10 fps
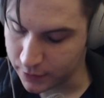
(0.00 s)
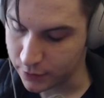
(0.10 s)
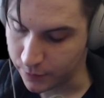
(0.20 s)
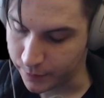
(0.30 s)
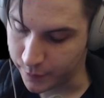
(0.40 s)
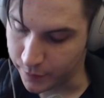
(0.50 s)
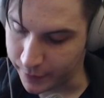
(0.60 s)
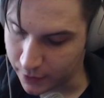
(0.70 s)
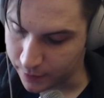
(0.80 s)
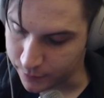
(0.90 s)
Some people
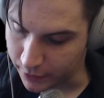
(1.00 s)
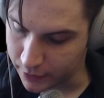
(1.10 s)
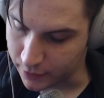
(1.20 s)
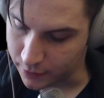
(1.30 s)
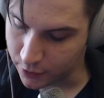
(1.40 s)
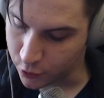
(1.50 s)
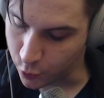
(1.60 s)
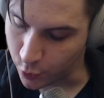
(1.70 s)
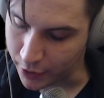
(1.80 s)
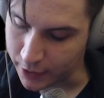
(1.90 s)
make him like a
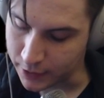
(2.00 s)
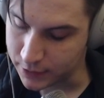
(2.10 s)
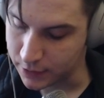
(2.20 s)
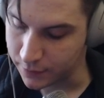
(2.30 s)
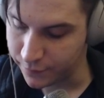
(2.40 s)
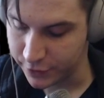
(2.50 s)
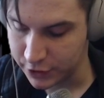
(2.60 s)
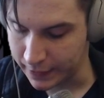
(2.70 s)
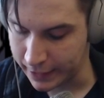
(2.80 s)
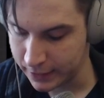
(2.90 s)
crazy
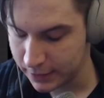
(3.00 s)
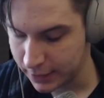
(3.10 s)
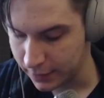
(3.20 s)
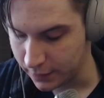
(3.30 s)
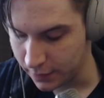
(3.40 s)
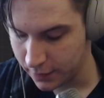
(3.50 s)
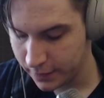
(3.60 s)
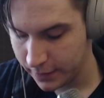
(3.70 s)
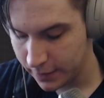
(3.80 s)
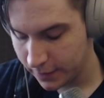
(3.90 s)
vigilante killer.
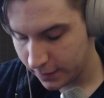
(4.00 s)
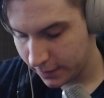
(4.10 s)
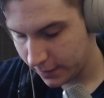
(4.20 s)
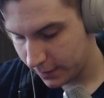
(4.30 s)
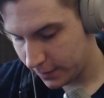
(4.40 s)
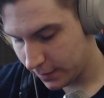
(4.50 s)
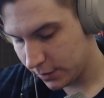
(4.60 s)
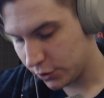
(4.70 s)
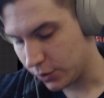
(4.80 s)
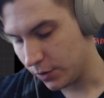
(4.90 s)

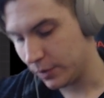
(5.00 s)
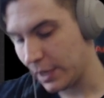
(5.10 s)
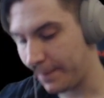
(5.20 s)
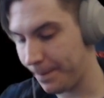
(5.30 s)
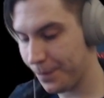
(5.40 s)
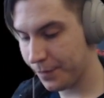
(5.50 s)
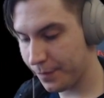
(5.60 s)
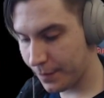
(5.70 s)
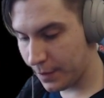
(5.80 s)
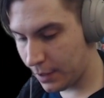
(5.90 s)
So yeah.
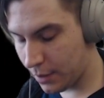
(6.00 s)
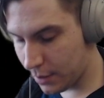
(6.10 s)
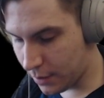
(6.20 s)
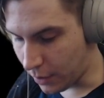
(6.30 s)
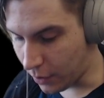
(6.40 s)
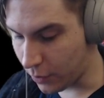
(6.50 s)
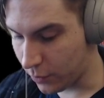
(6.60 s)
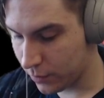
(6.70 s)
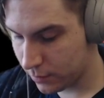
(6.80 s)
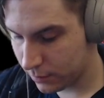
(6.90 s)
Oh,
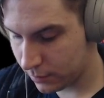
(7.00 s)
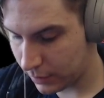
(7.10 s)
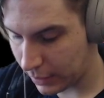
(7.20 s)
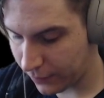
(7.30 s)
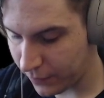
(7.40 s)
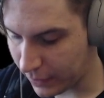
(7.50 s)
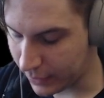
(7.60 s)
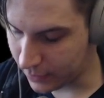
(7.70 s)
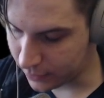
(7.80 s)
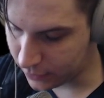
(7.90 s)
yeah, I feel like
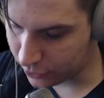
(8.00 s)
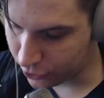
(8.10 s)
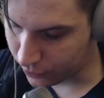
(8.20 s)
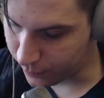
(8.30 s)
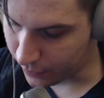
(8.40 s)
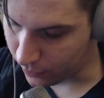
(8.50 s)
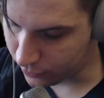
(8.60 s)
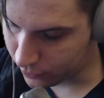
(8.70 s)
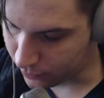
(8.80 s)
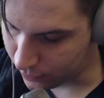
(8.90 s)
there should be
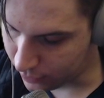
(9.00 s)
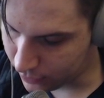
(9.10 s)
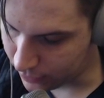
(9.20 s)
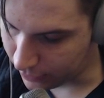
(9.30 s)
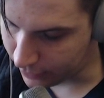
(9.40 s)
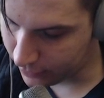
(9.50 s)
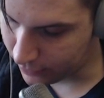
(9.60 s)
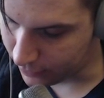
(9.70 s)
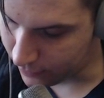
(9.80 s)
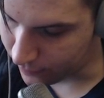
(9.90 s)
also this line
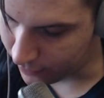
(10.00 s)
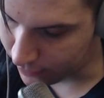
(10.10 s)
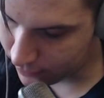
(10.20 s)
here, right?